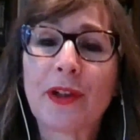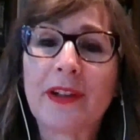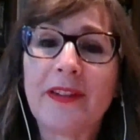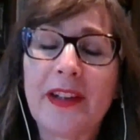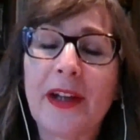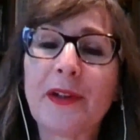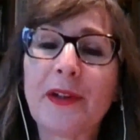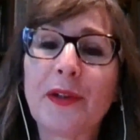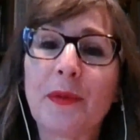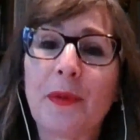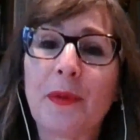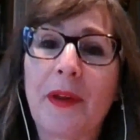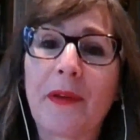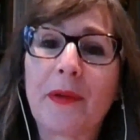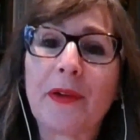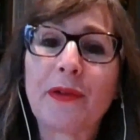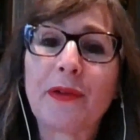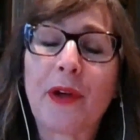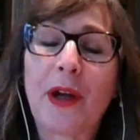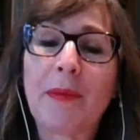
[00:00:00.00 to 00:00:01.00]
can tell you
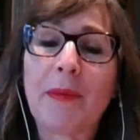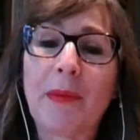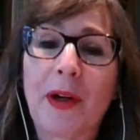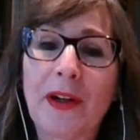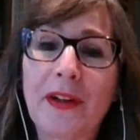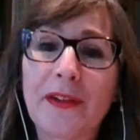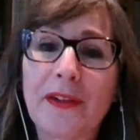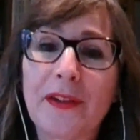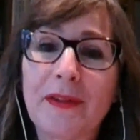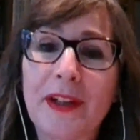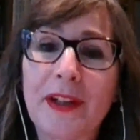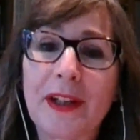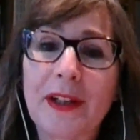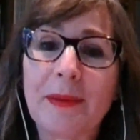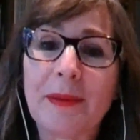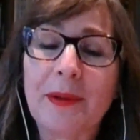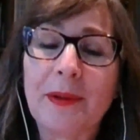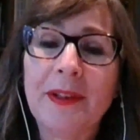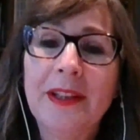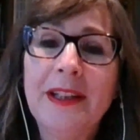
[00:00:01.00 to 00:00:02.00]
whether a trademark is
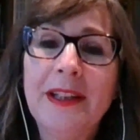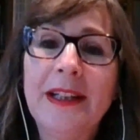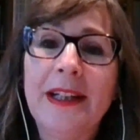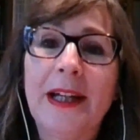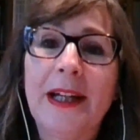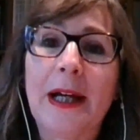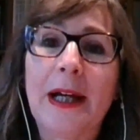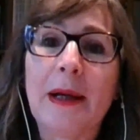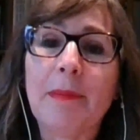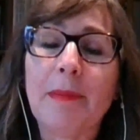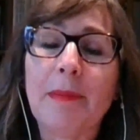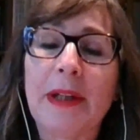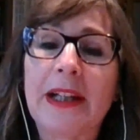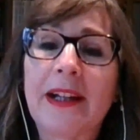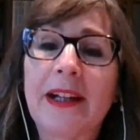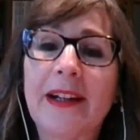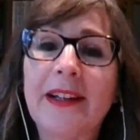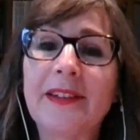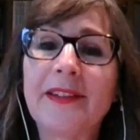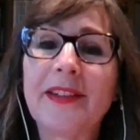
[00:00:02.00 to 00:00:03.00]
available
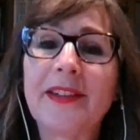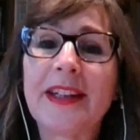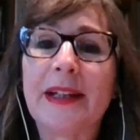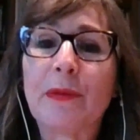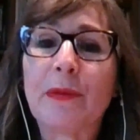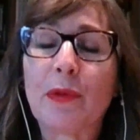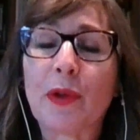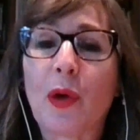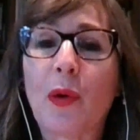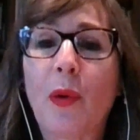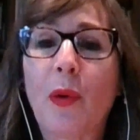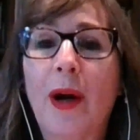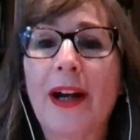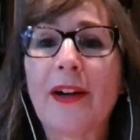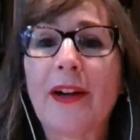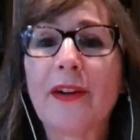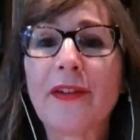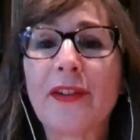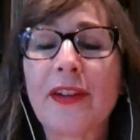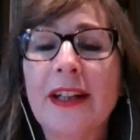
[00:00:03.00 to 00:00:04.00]
because it
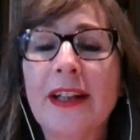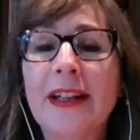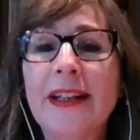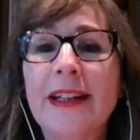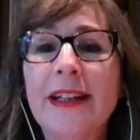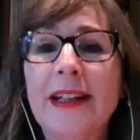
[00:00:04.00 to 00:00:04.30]
requires